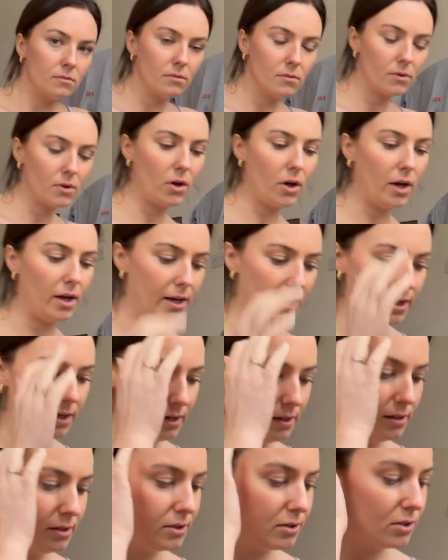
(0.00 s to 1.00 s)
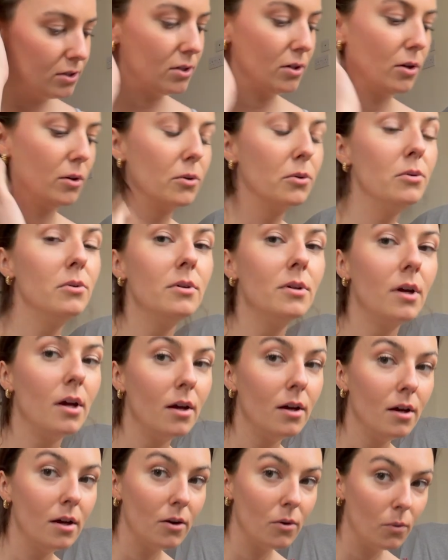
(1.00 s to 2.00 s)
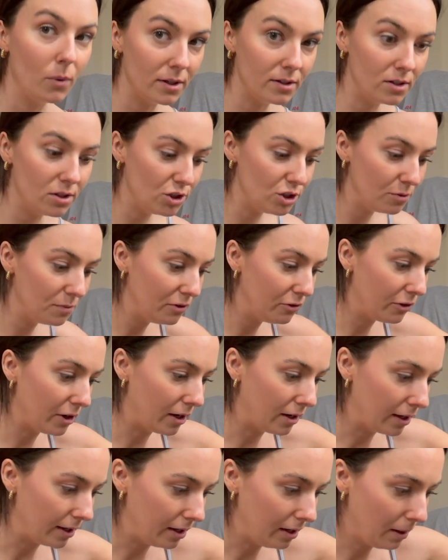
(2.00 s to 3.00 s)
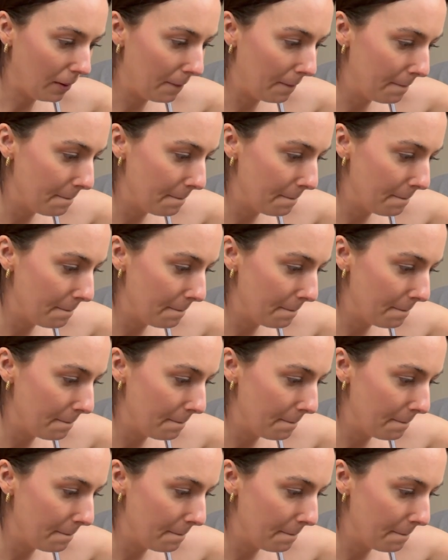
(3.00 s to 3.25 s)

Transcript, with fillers: Okay, so went to Jimmy Fairly,